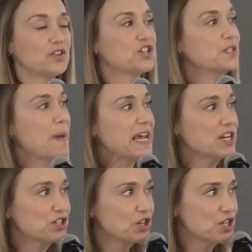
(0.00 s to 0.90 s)
Just
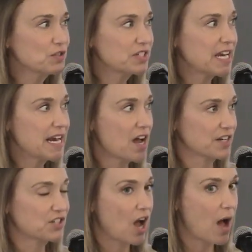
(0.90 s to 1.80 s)
making sure you stayed
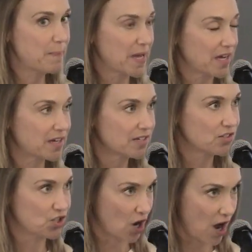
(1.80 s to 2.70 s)
on topic,
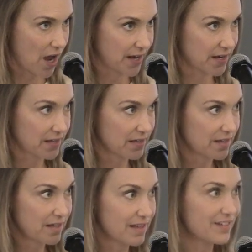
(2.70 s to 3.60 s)
John.
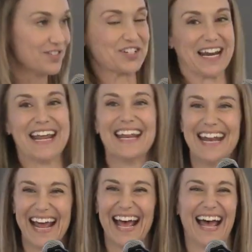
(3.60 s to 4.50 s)
Just
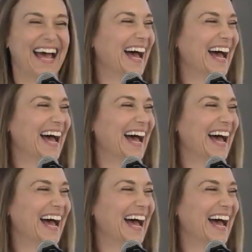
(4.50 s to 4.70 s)
kidding.